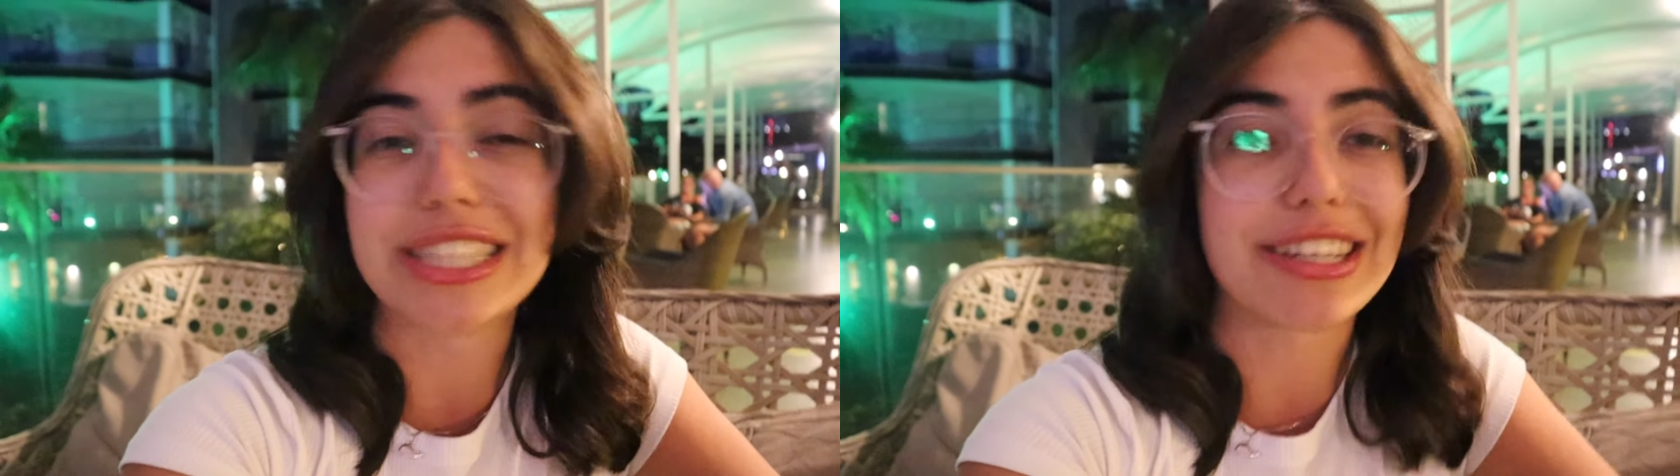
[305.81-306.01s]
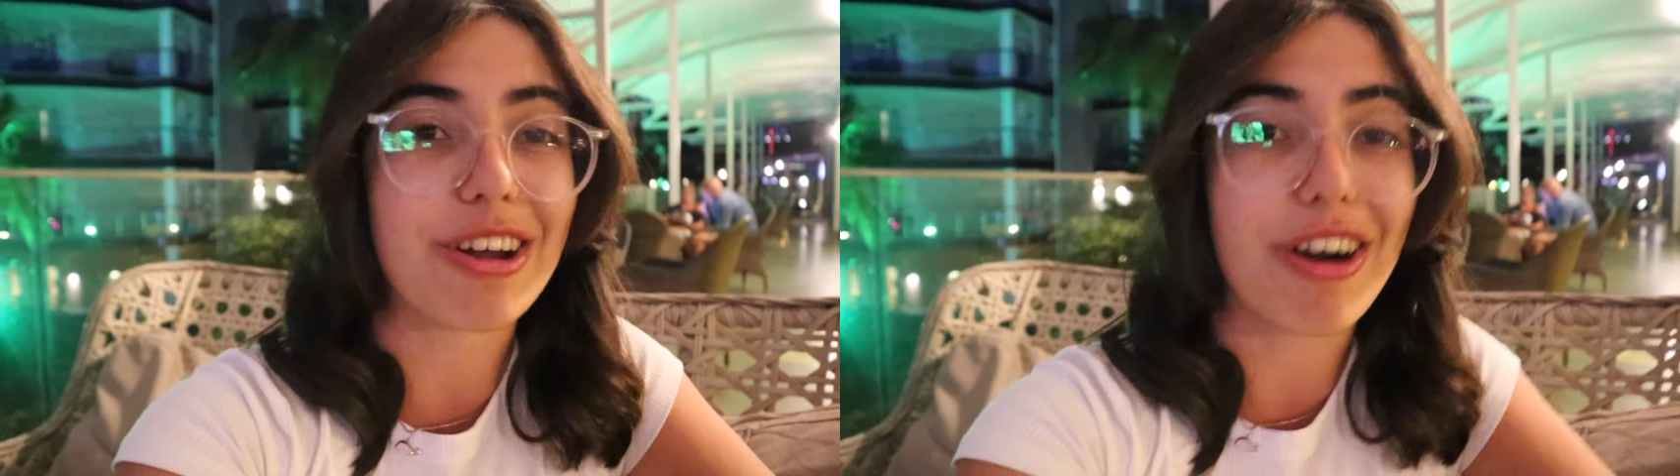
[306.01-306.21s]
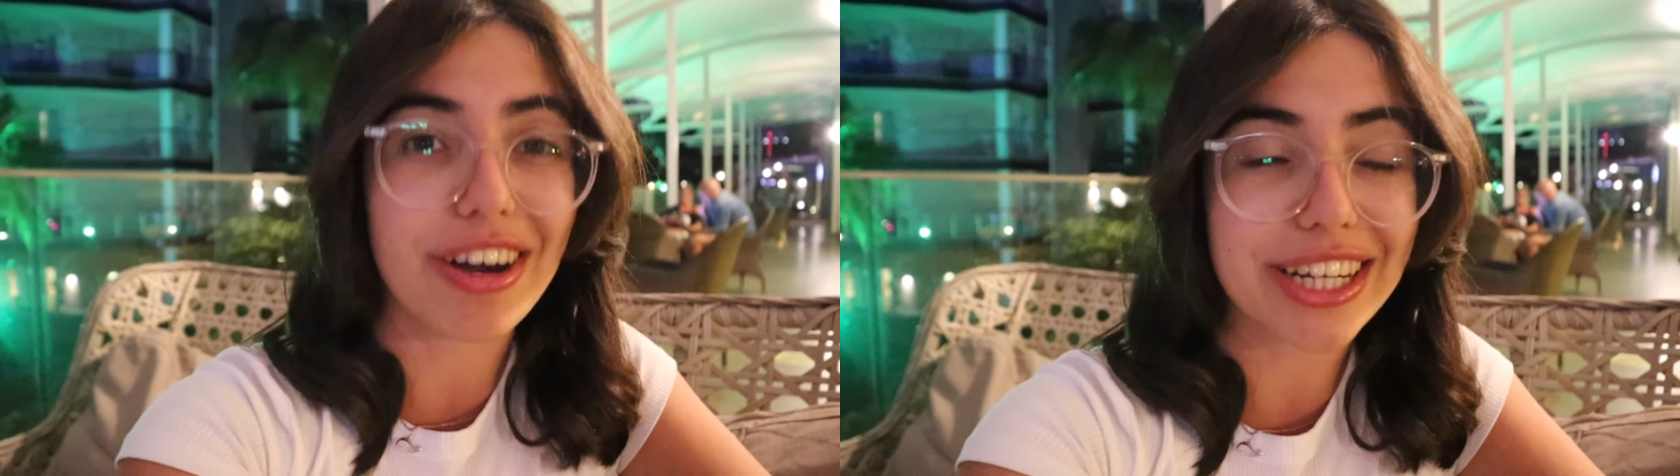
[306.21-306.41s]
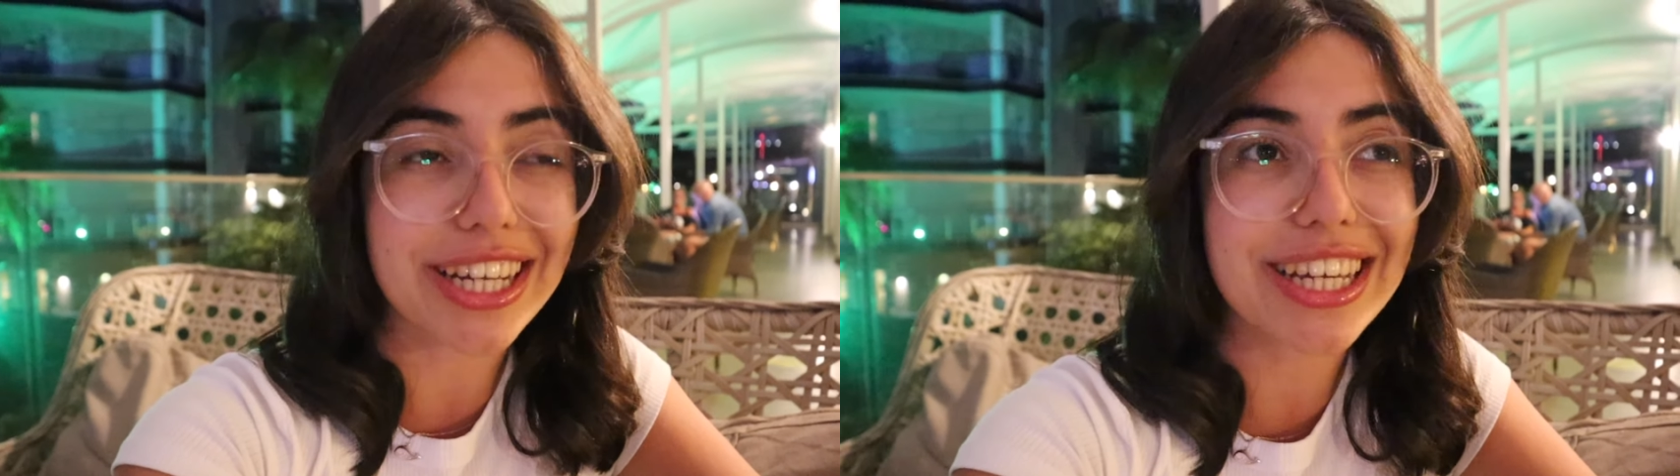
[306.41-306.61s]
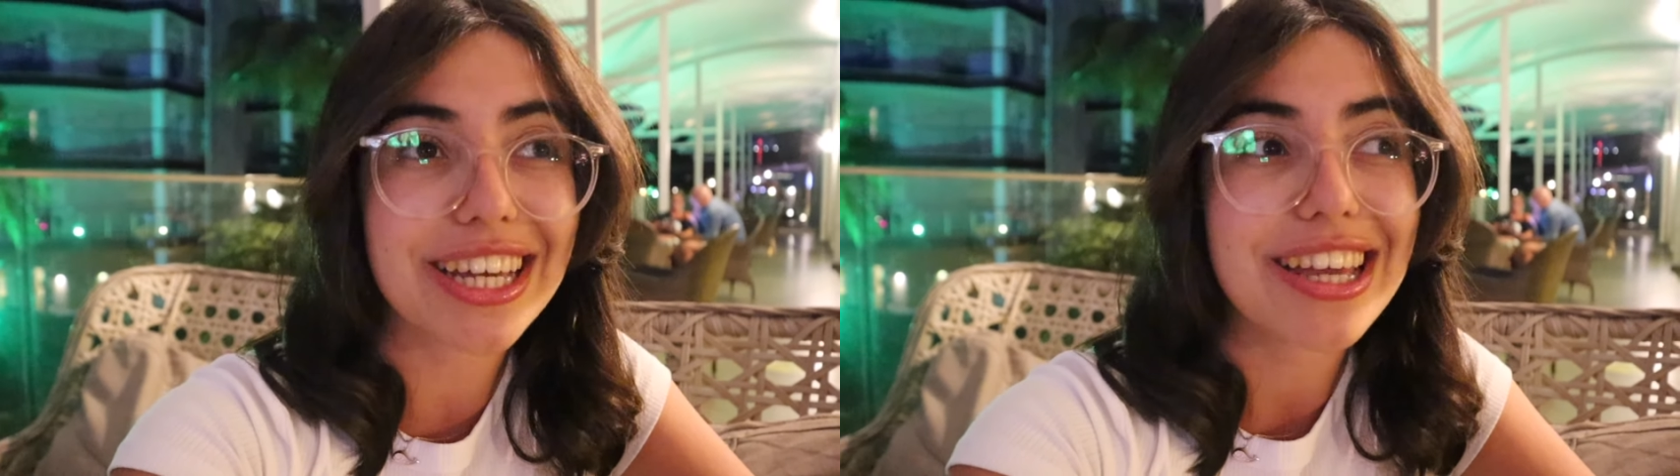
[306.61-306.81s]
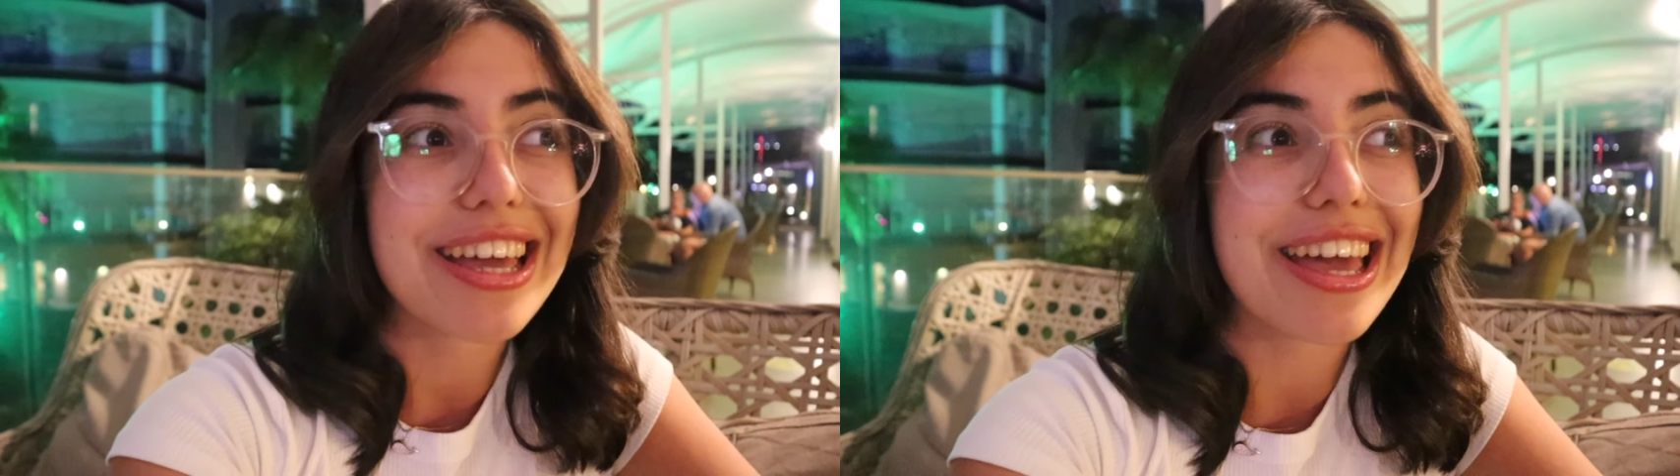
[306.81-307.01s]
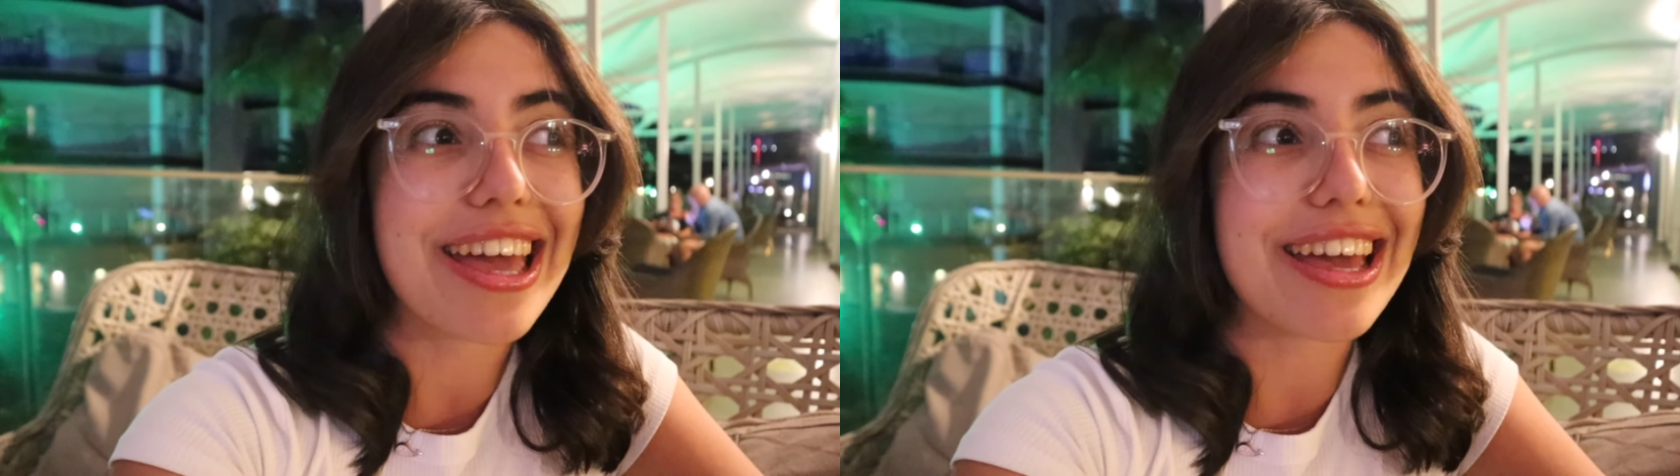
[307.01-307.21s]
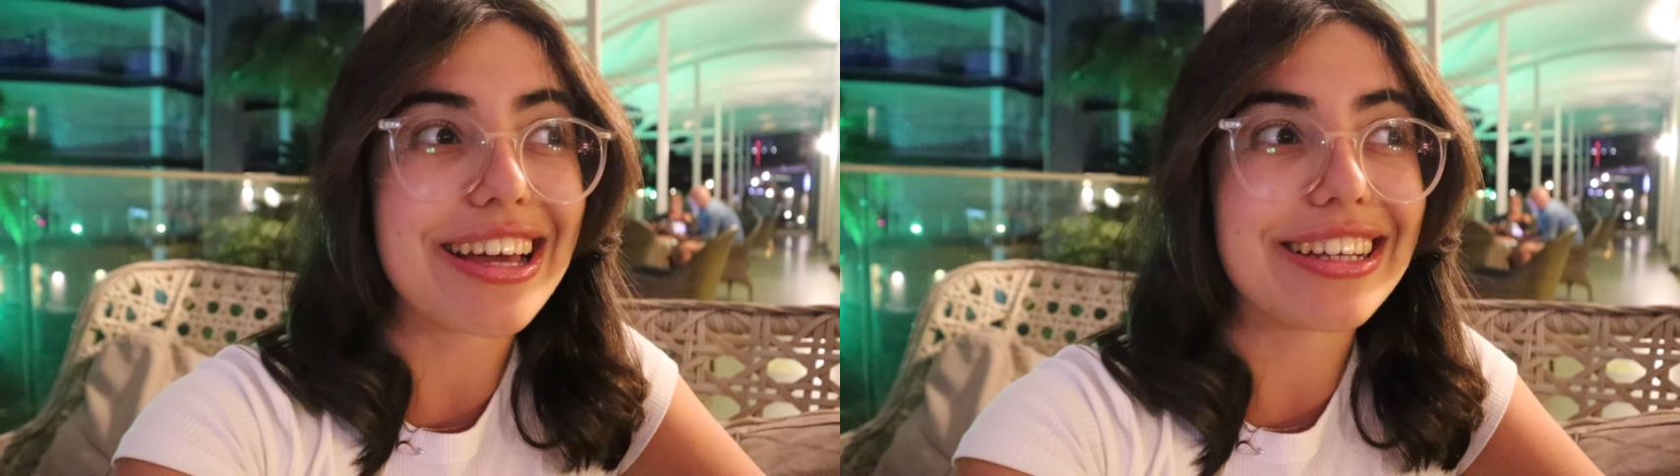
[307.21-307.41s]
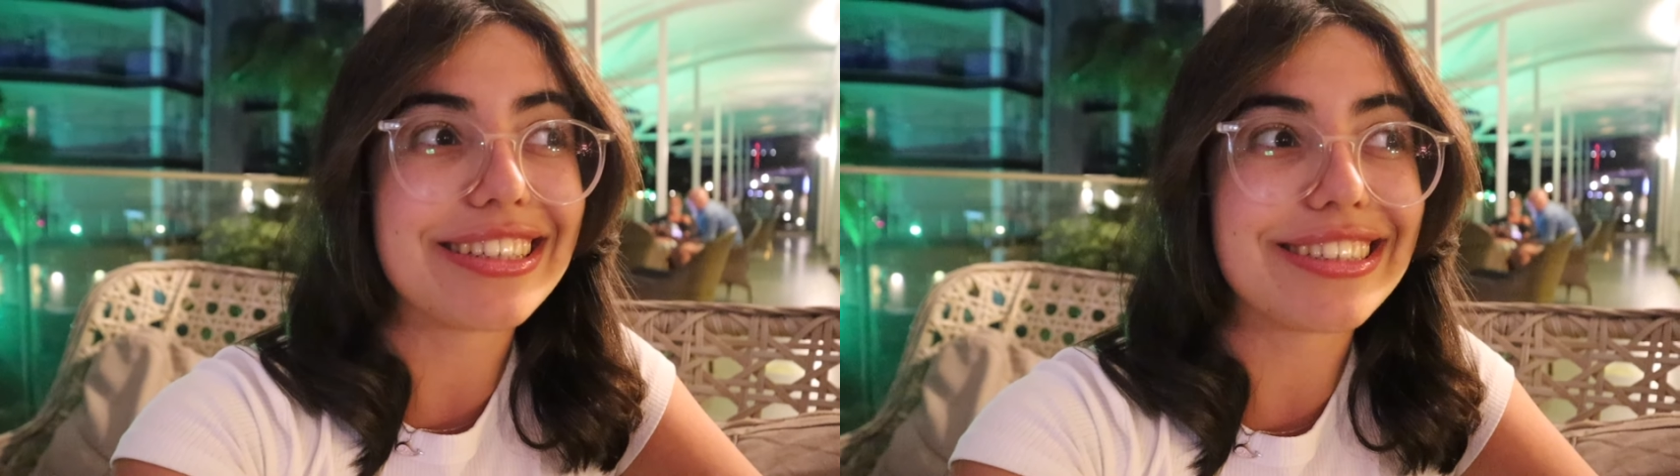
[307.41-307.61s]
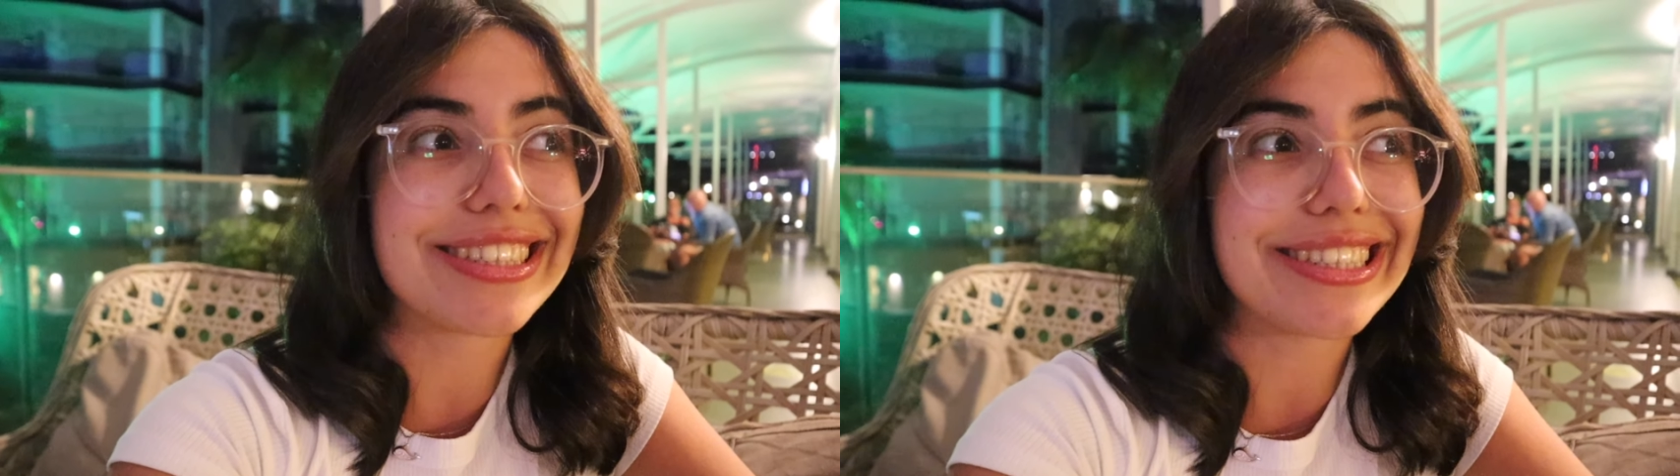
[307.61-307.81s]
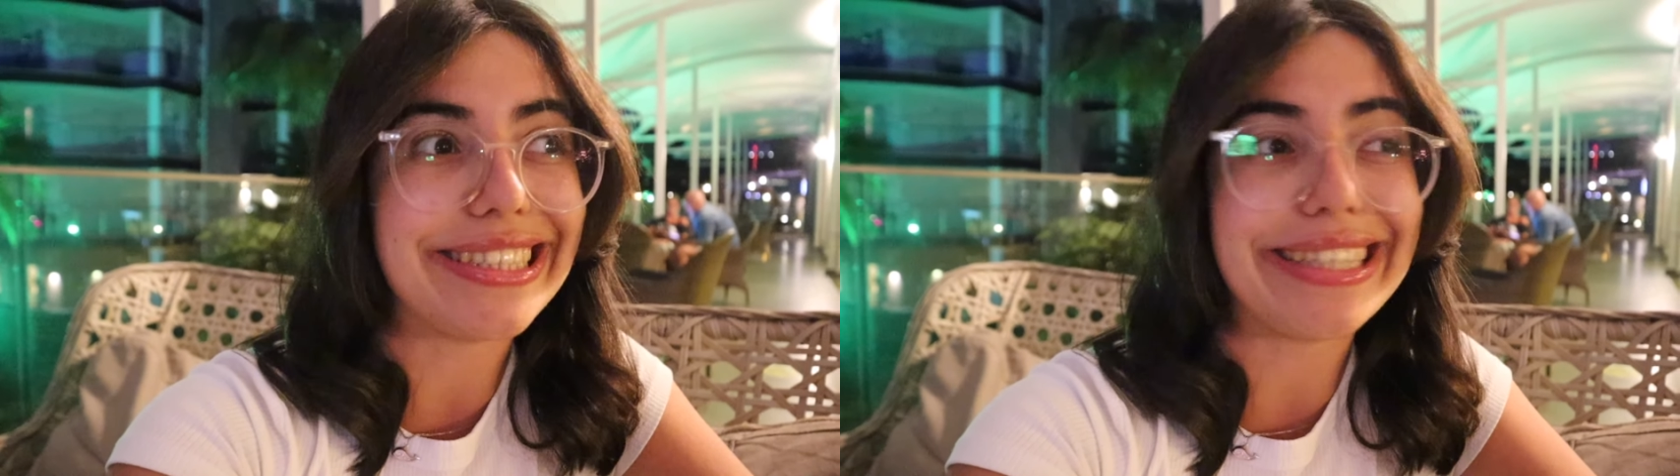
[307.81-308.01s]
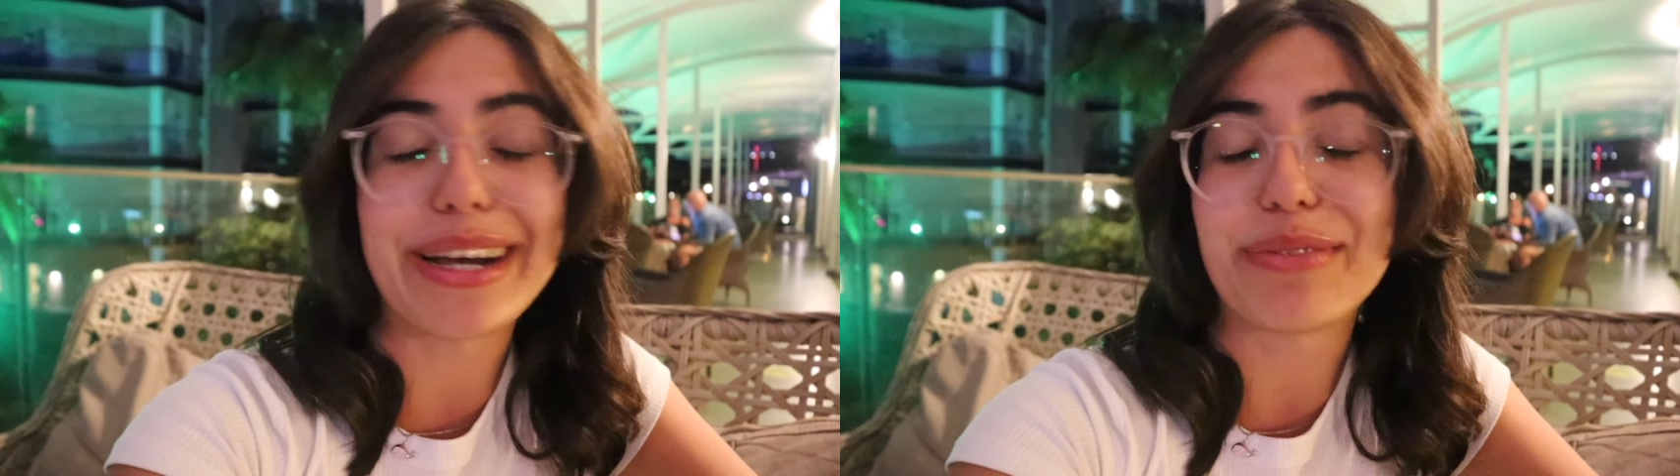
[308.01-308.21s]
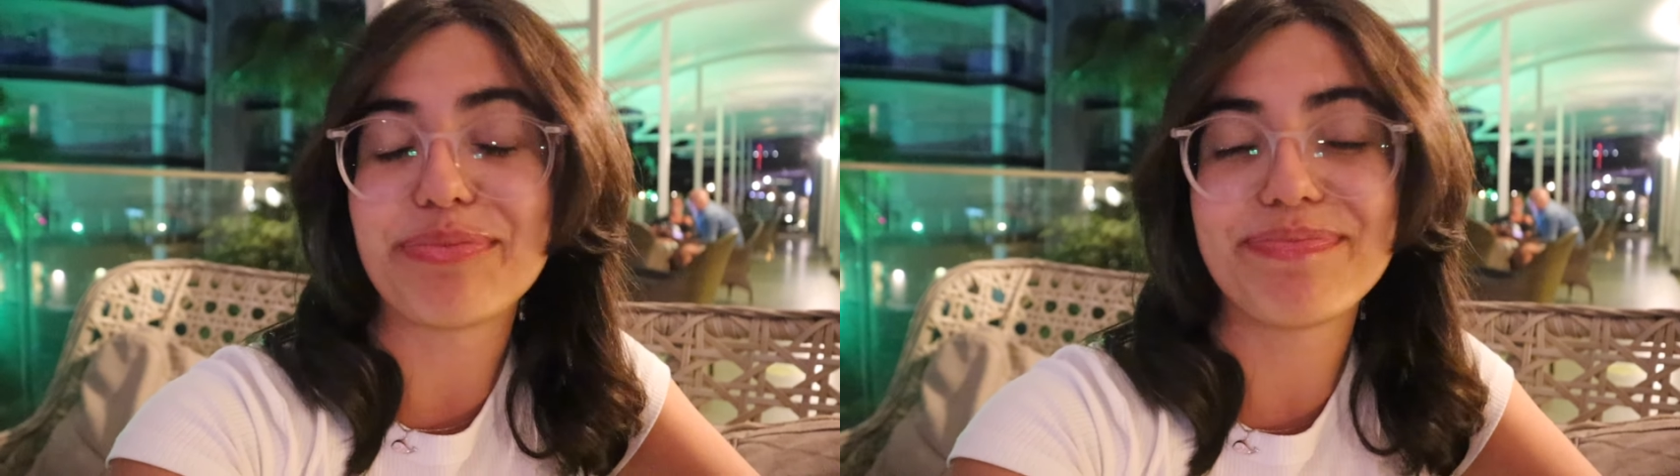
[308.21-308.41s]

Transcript: It's iconic, and yeah,